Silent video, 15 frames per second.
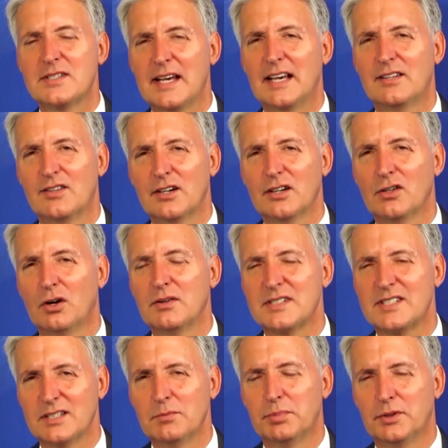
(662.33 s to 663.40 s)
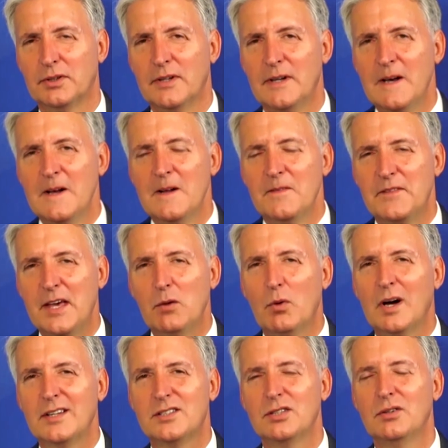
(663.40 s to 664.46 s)
their goal is simple. They
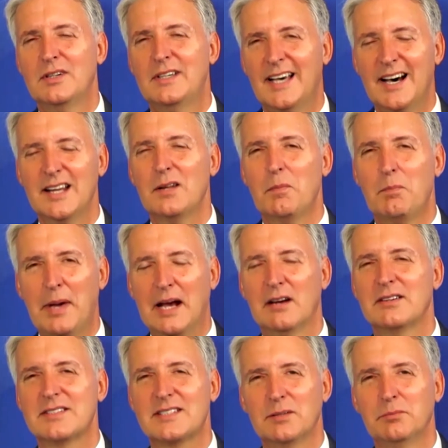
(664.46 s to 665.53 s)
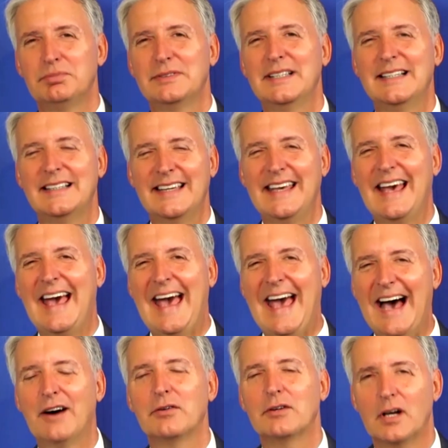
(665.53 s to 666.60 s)
want to cut parents completely
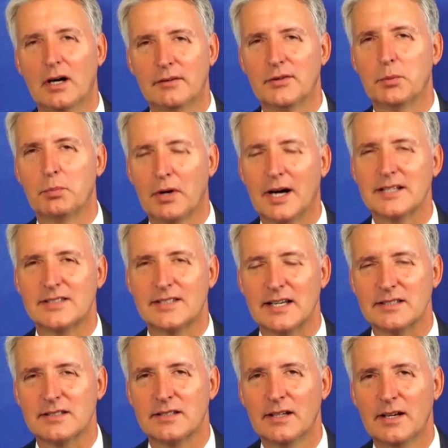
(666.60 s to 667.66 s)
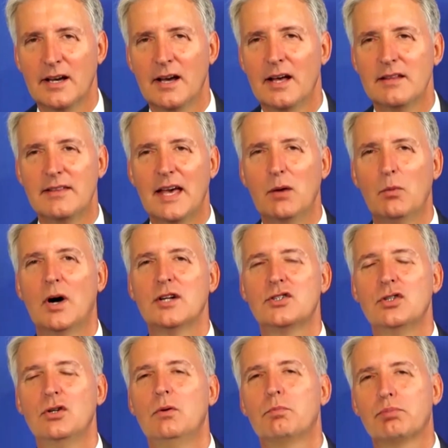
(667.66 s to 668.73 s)
out of the process. They want
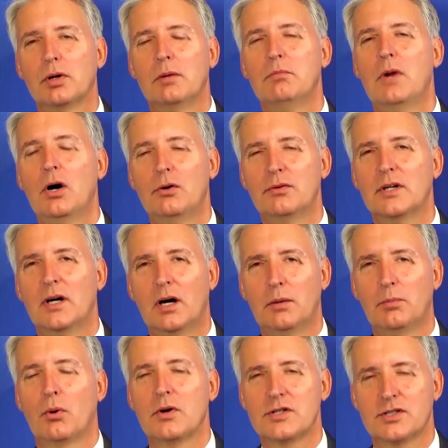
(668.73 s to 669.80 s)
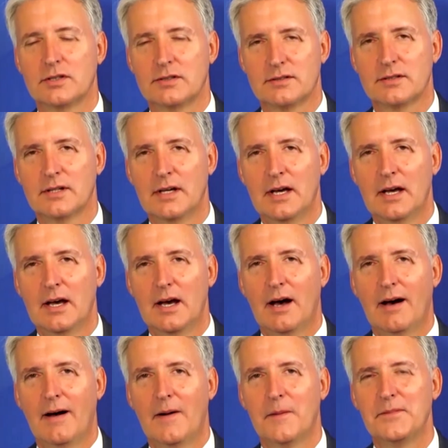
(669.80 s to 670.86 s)
to promote abortions.
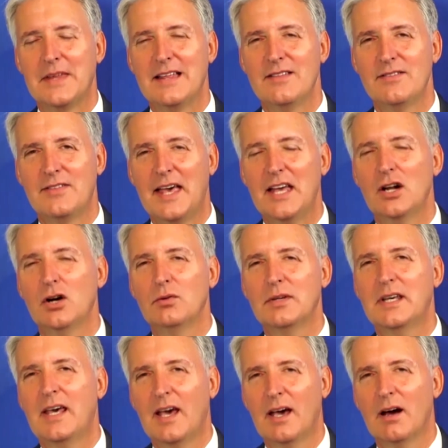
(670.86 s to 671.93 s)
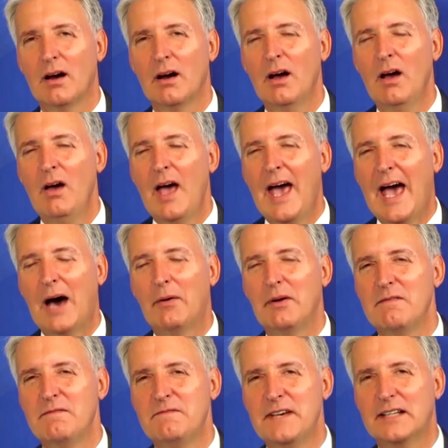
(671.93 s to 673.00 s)
They don't care how it
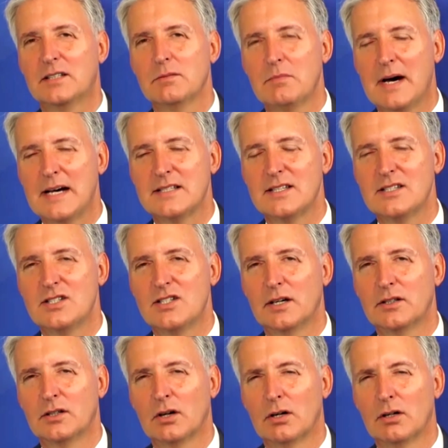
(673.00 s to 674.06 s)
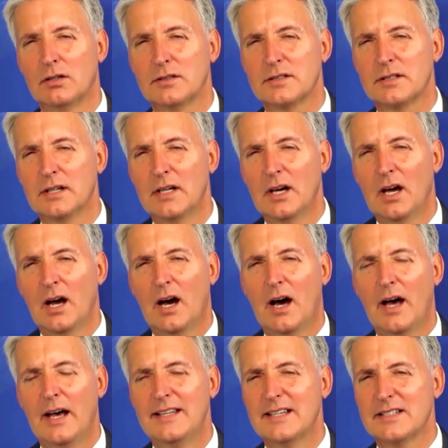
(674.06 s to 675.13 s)
victimizes young girls.
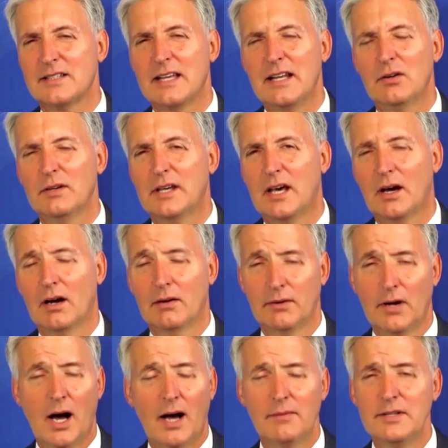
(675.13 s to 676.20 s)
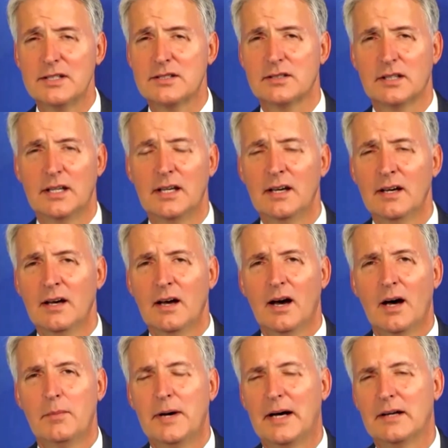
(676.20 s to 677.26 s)
They don't care, obviously,
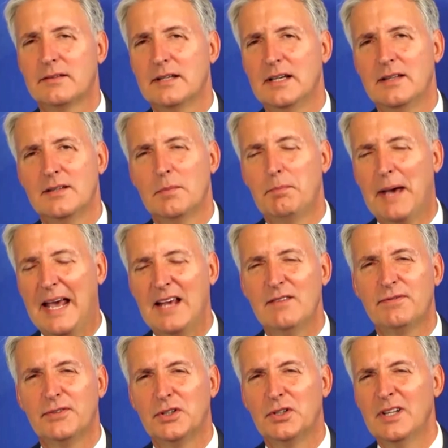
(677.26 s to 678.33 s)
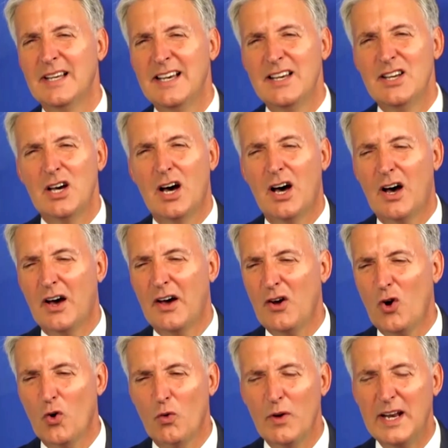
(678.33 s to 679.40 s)
about the painful,
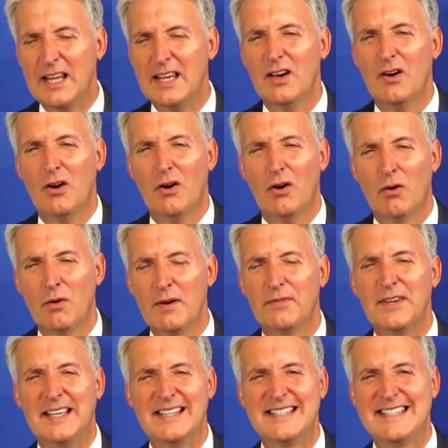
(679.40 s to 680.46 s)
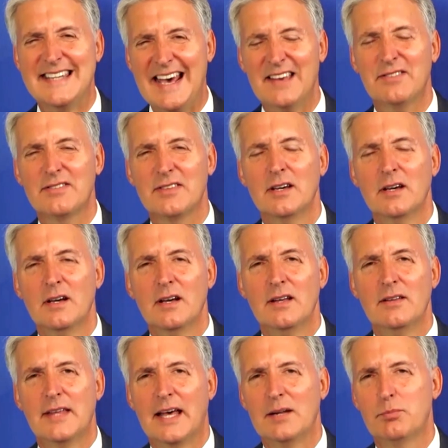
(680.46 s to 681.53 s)
horrific death
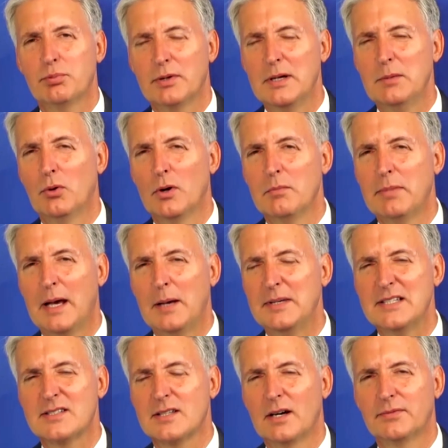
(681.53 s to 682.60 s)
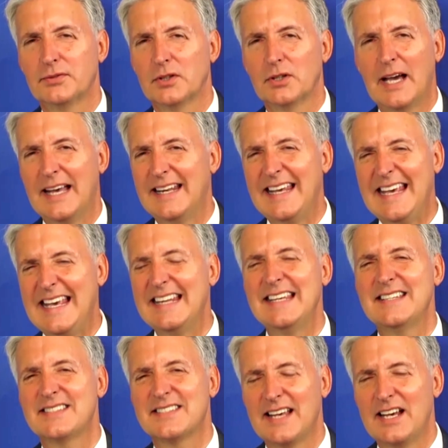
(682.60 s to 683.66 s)
that preborn babies suffer at any
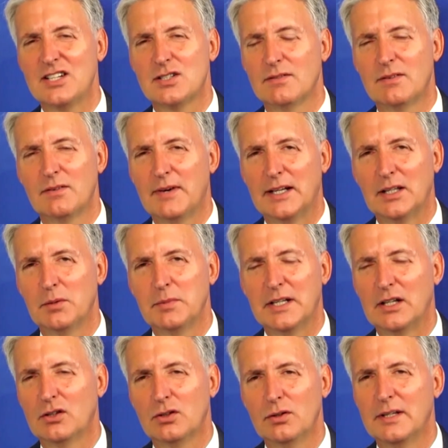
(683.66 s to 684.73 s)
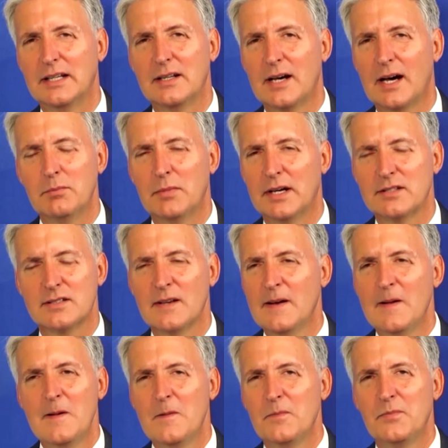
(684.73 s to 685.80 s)
stage of development, including 9 months.
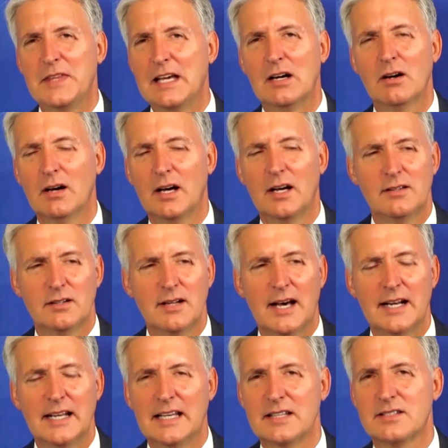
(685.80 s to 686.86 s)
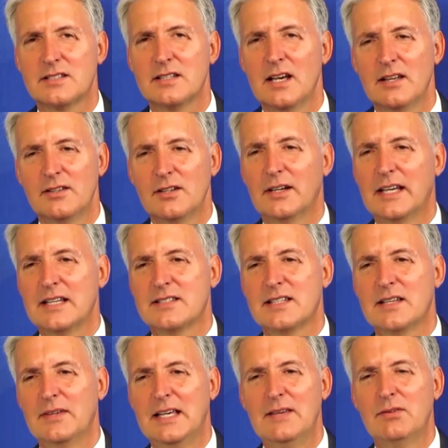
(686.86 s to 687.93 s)
They're against
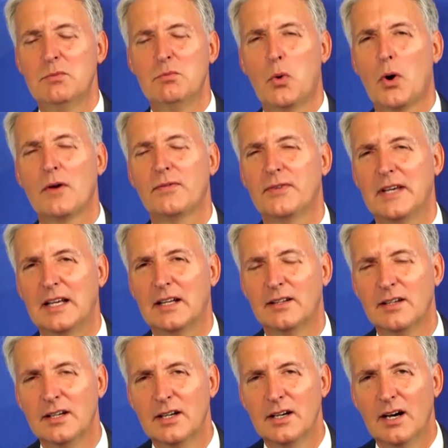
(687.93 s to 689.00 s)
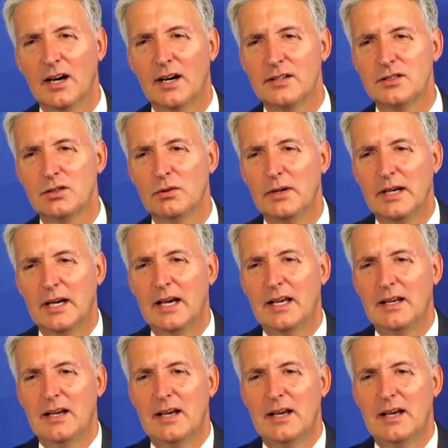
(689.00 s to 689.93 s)
giving even morphine to a